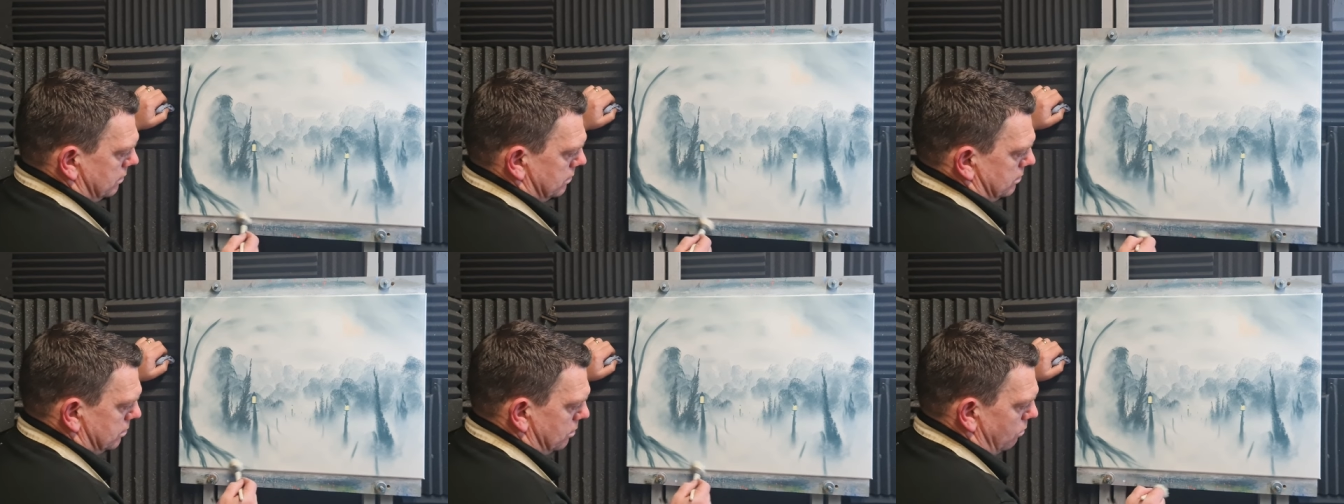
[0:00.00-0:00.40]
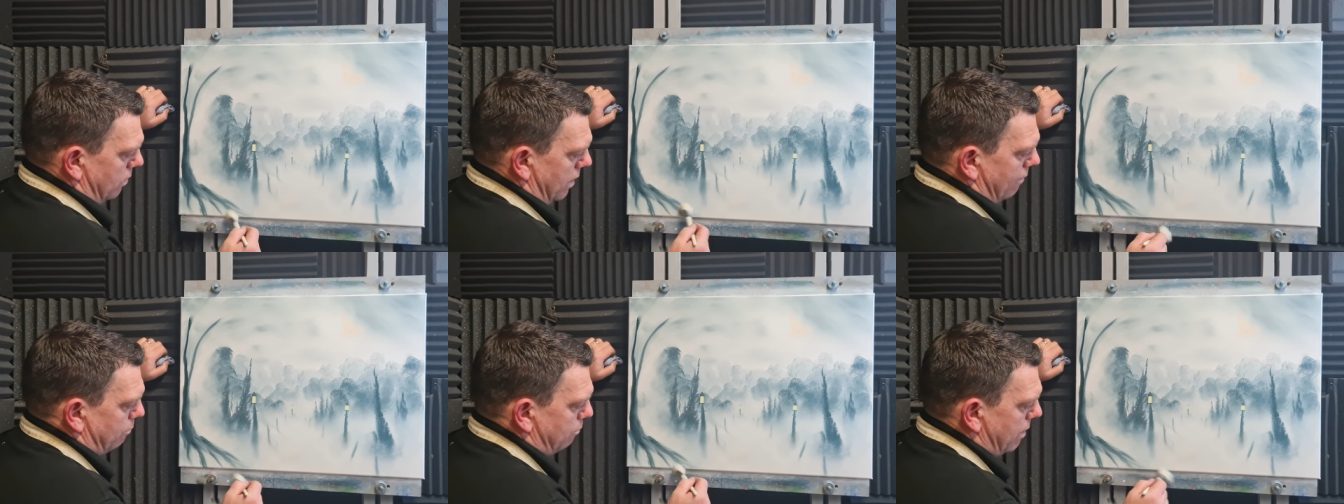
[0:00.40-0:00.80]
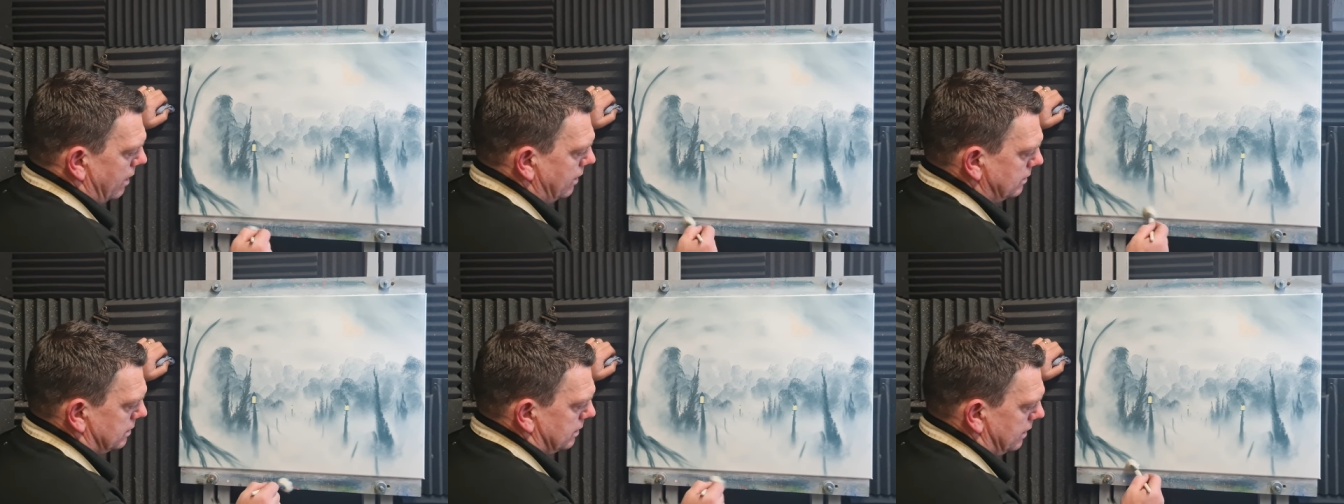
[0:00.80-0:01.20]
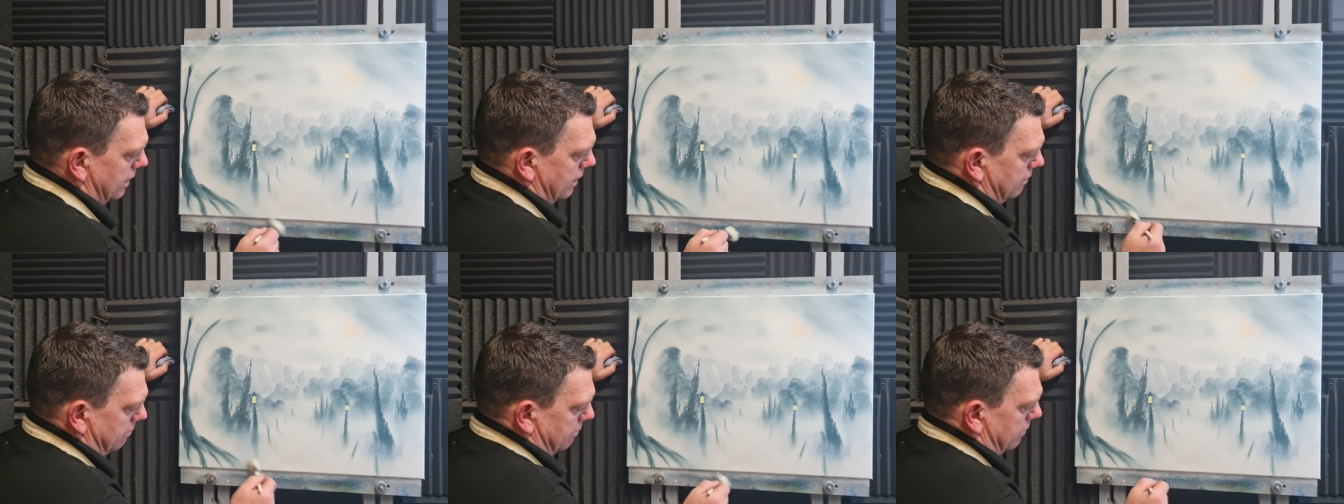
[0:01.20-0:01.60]
so we have painted
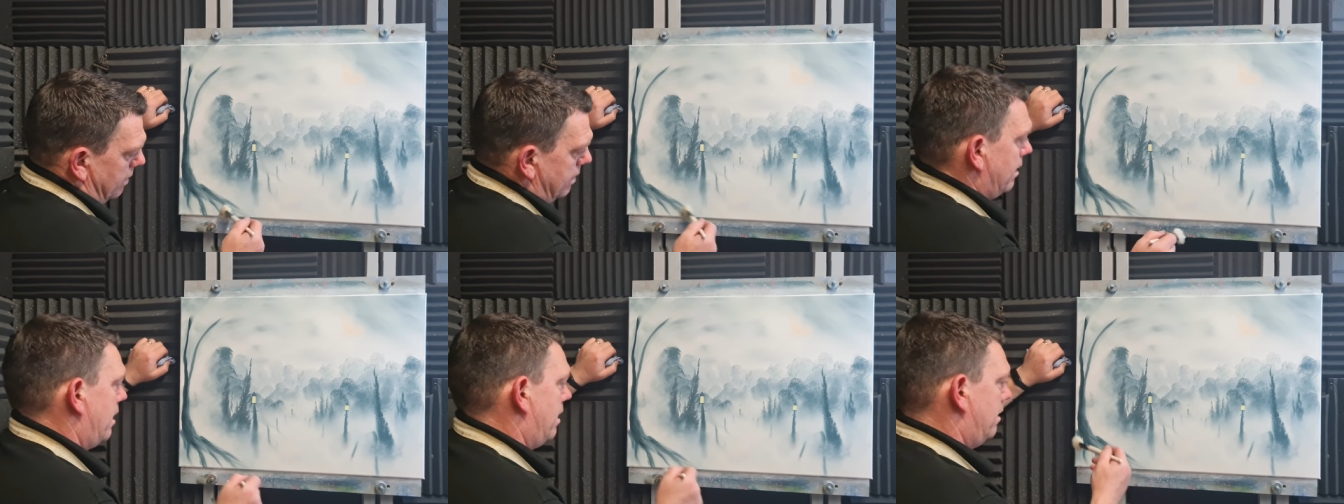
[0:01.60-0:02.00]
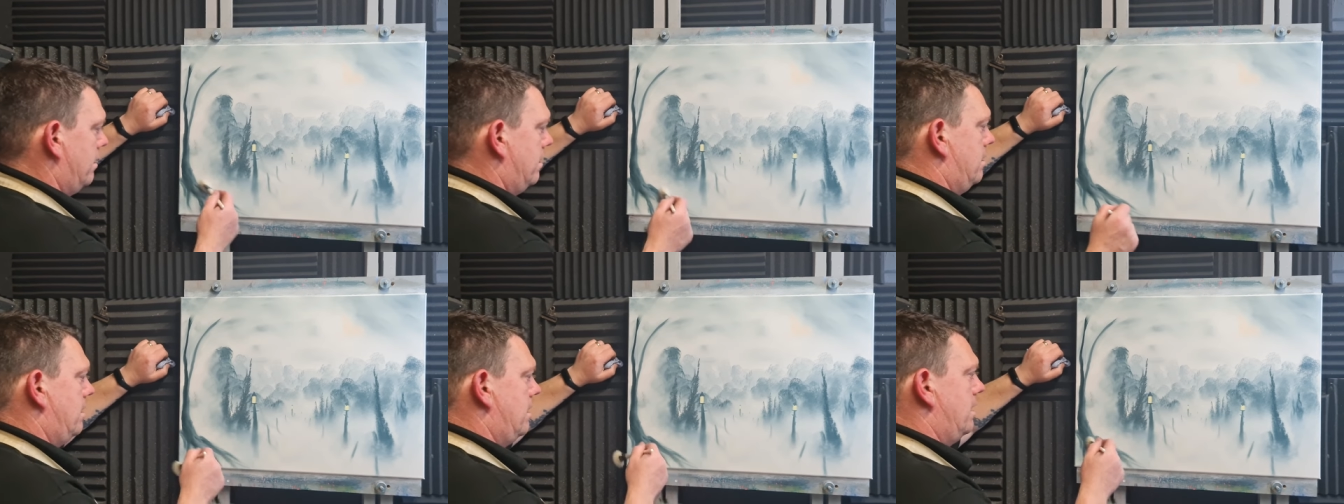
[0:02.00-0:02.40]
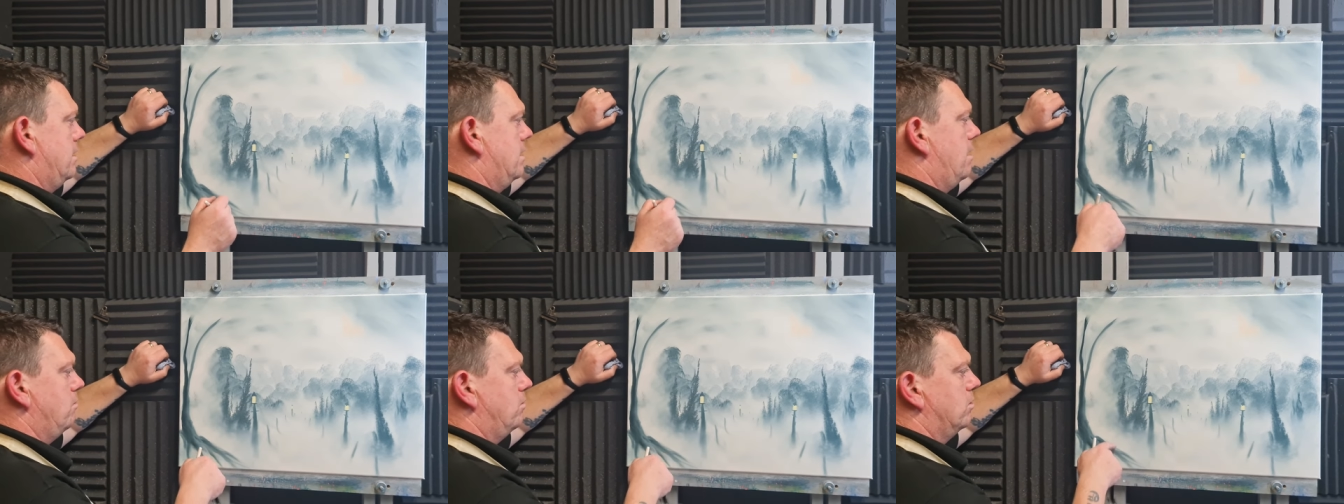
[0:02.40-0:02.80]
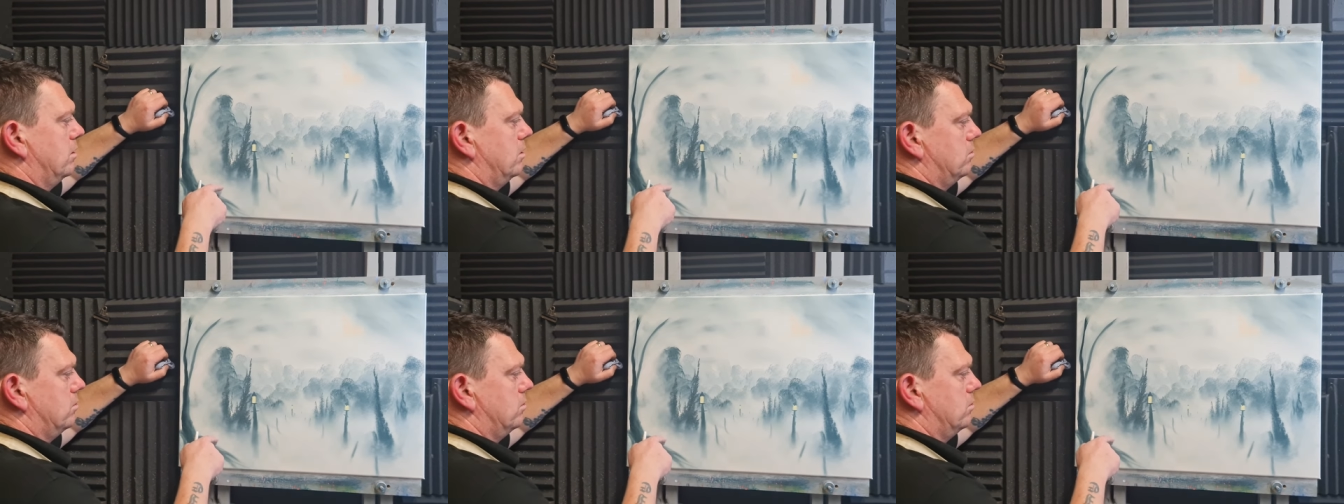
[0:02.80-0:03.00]
it there, like that. We could have